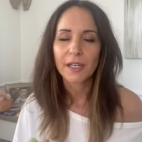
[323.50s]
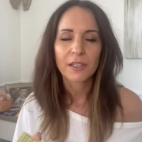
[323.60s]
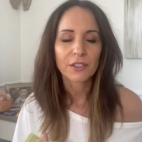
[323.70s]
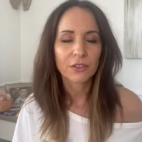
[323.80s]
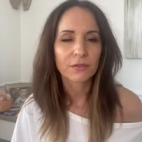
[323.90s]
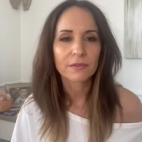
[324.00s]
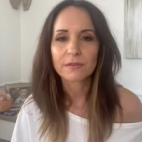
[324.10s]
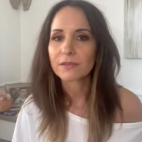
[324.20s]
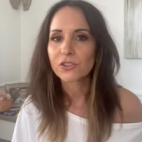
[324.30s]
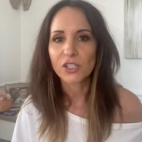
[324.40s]
you know,
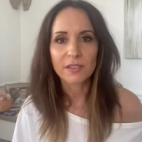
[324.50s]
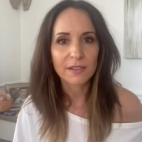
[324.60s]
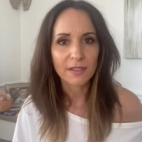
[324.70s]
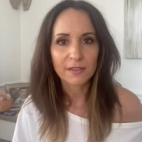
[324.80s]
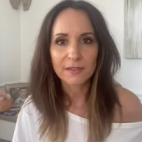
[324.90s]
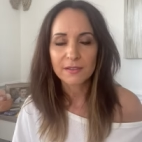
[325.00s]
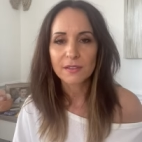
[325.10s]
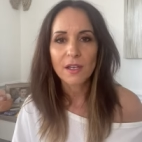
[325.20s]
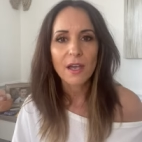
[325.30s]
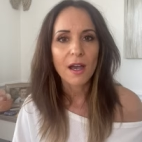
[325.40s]
Jesus,
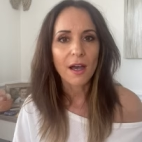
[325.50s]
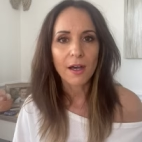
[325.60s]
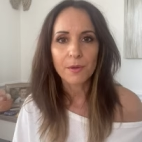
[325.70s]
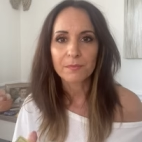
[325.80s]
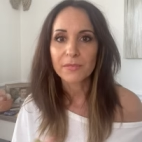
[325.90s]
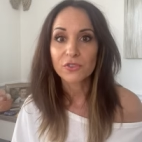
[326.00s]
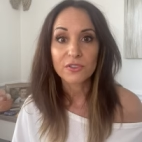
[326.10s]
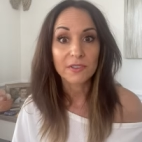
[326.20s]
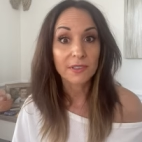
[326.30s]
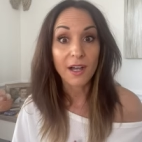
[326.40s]
um,
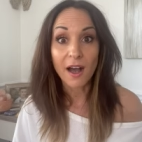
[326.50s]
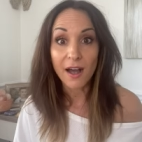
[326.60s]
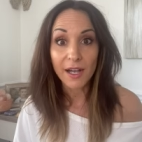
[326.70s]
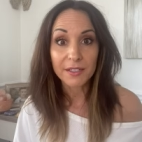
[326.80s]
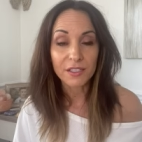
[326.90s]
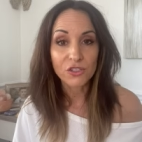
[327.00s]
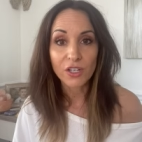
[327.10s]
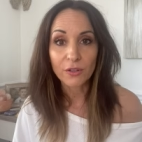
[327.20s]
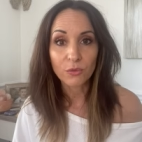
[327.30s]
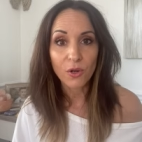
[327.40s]
just God in
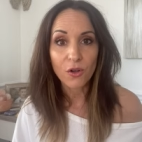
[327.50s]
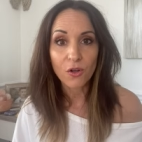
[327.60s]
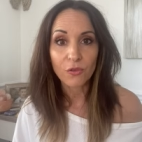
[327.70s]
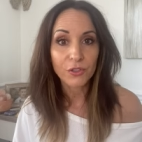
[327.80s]
general.